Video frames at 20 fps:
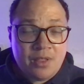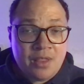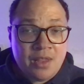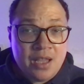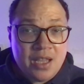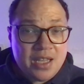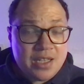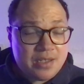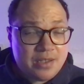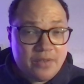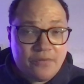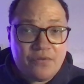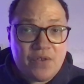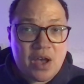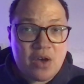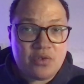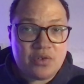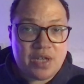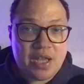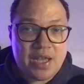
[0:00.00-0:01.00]
is the
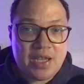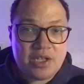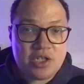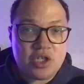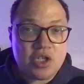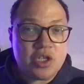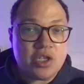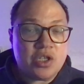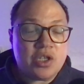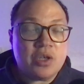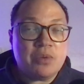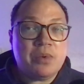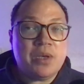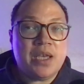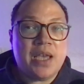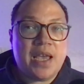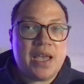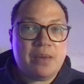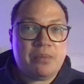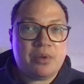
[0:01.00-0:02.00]
foundation to be
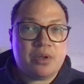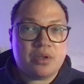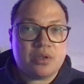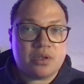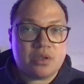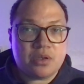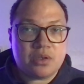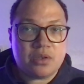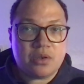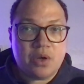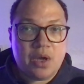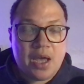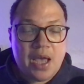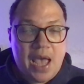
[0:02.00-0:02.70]
able to